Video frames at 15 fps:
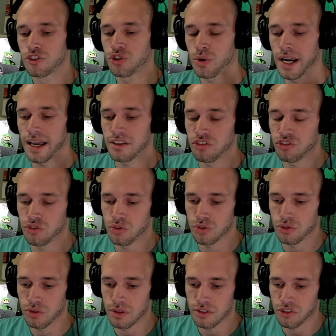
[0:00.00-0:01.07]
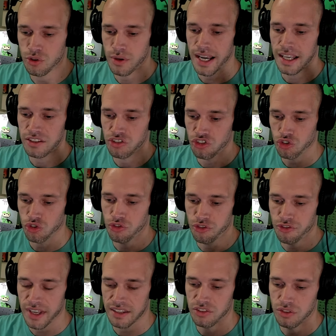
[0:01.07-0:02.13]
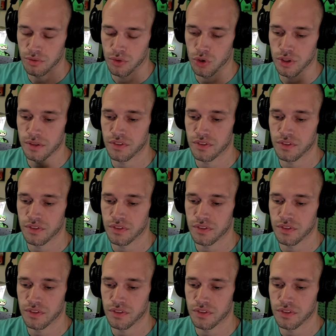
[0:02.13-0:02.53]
Terrestrial, Terrestrial Festival.